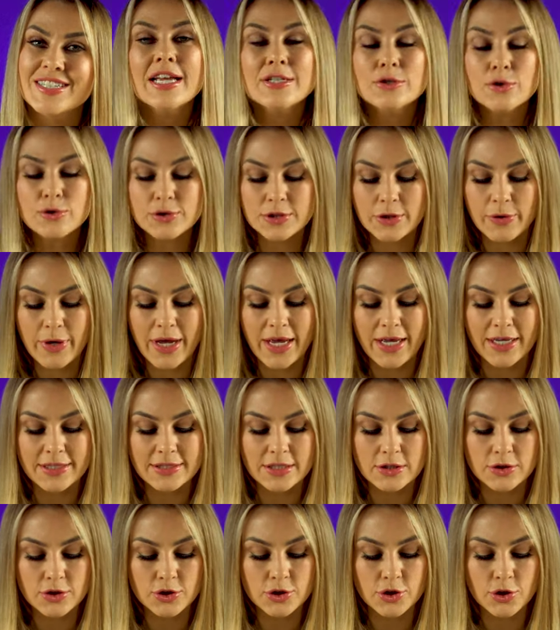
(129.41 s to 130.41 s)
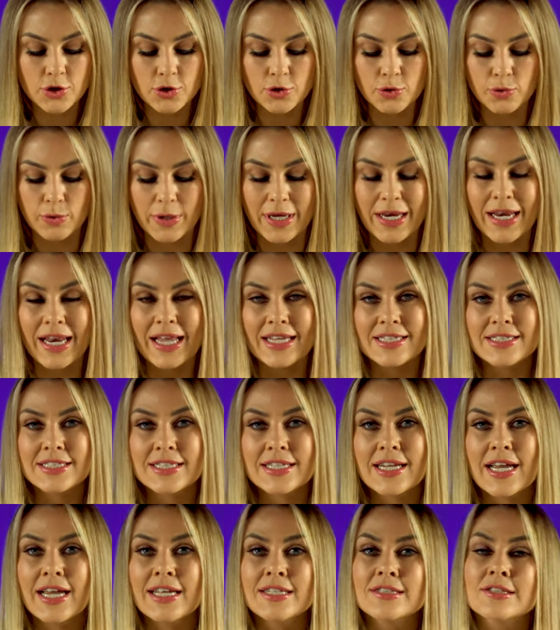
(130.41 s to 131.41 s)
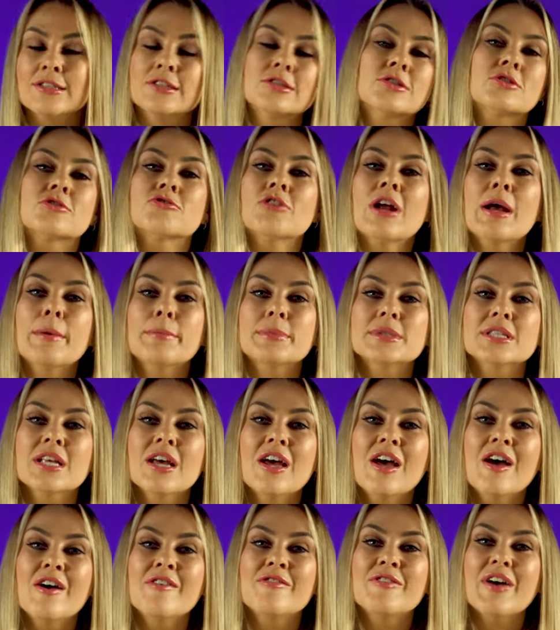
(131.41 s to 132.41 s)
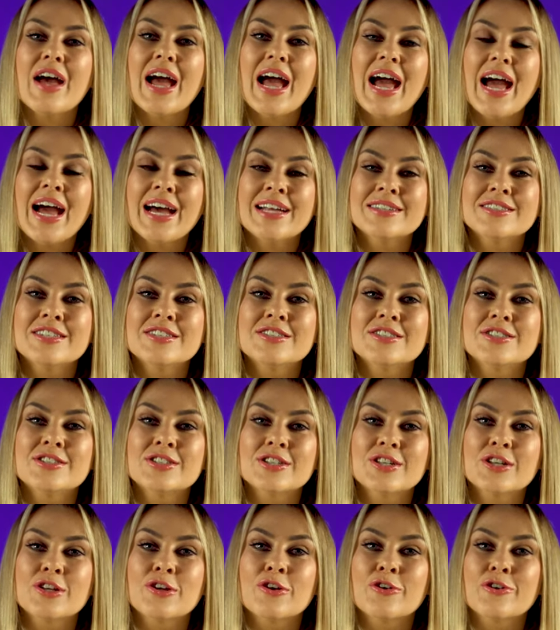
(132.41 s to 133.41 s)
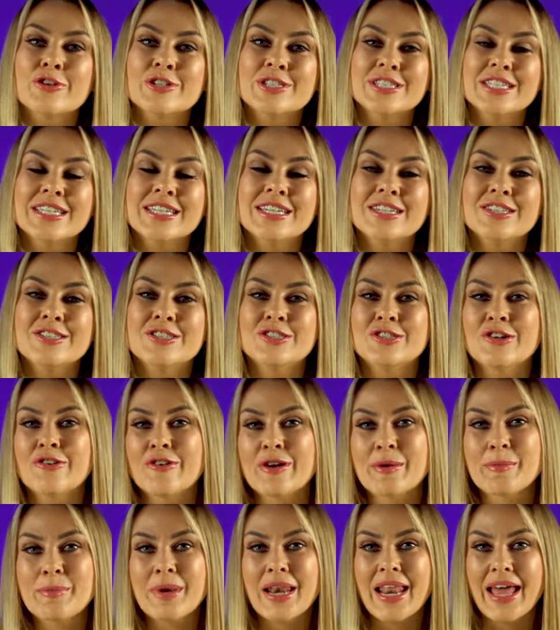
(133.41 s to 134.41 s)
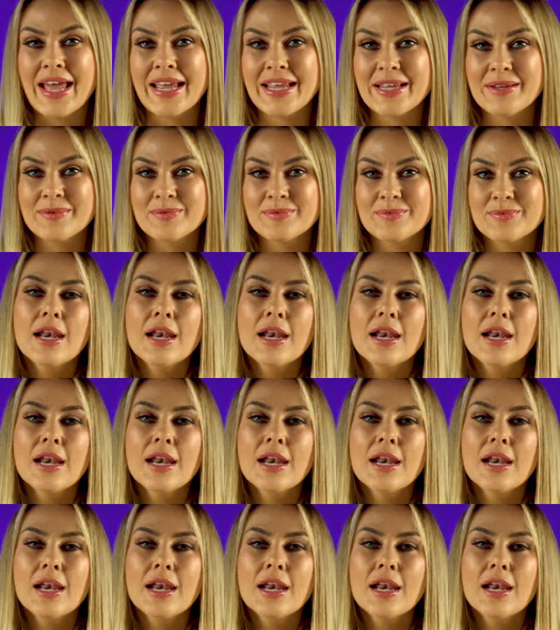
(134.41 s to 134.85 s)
It also has two elasticated straps for added security during play.